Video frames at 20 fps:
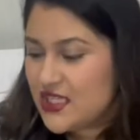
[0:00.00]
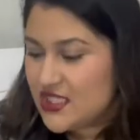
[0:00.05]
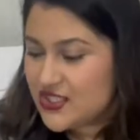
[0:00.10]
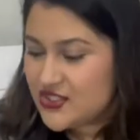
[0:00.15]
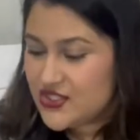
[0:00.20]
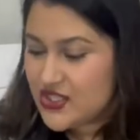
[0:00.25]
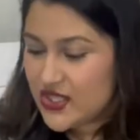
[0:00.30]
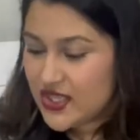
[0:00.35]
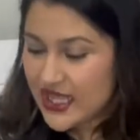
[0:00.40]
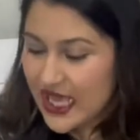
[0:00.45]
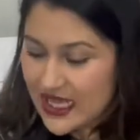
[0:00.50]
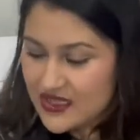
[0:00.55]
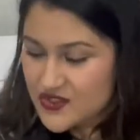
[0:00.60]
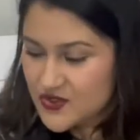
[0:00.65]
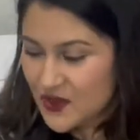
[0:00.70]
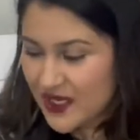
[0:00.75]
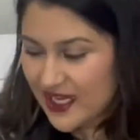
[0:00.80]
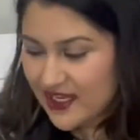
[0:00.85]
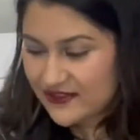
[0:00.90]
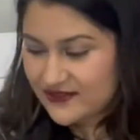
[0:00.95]
So that's
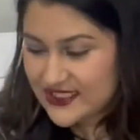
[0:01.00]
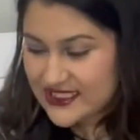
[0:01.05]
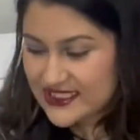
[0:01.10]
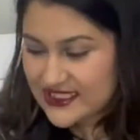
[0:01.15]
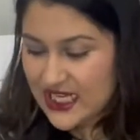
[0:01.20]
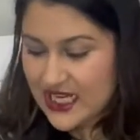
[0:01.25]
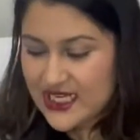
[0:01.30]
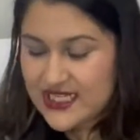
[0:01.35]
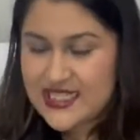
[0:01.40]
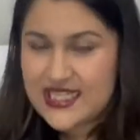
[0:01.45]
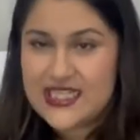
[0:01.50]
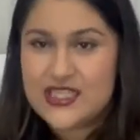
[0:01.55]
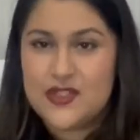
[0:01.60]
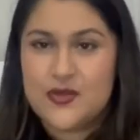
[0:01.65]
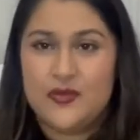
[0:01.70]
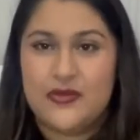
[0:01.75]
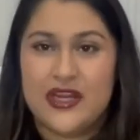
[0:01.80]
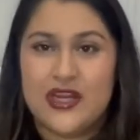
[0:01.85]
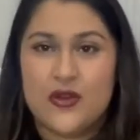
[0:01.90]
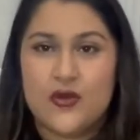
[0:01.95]
why I've decided to
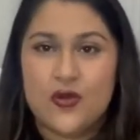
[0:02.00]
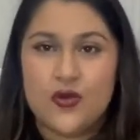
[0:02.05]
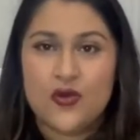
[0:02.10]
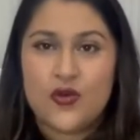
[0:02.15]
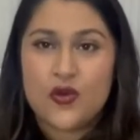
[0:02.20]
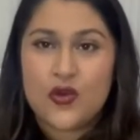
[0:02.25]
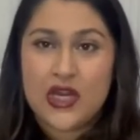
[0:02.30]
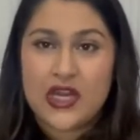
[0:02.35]
bring all